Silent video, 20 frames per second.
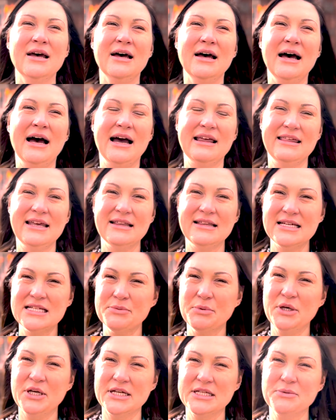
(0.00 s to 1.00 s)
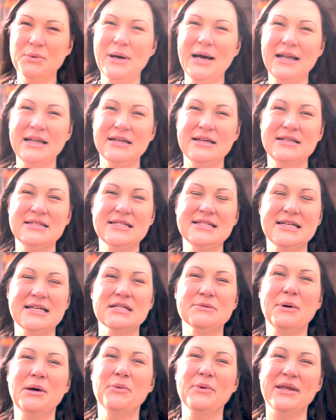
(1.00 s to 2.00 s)
I think this works well and
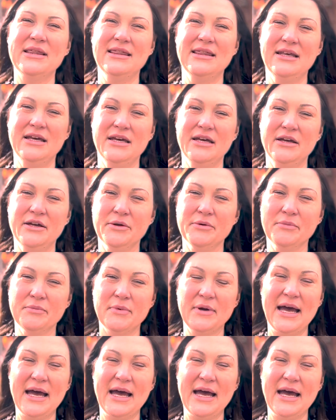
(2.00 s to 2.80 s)
sits well with the